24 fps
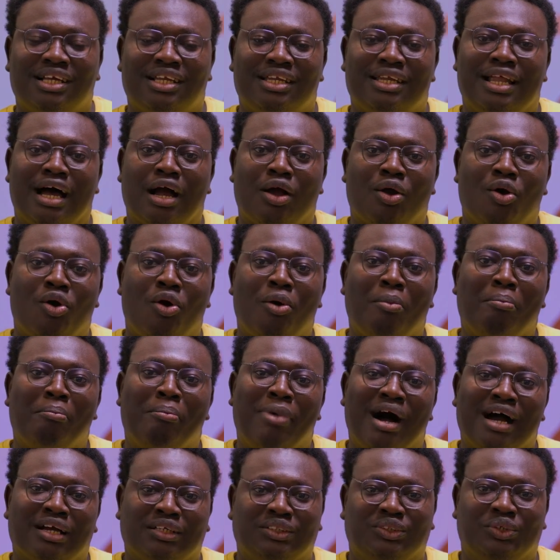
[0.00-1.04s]
that come
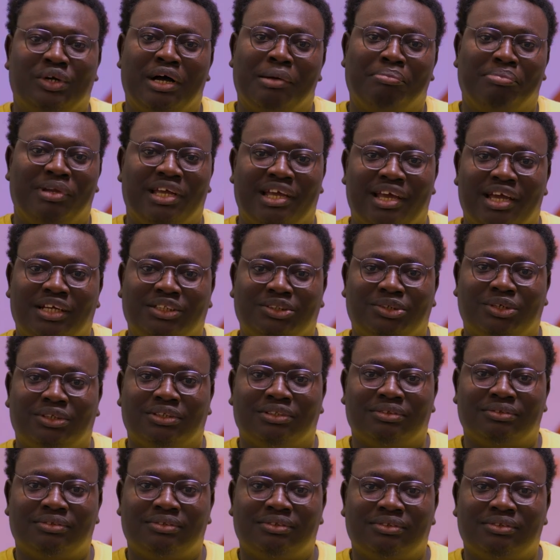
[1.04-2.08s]
back to your application.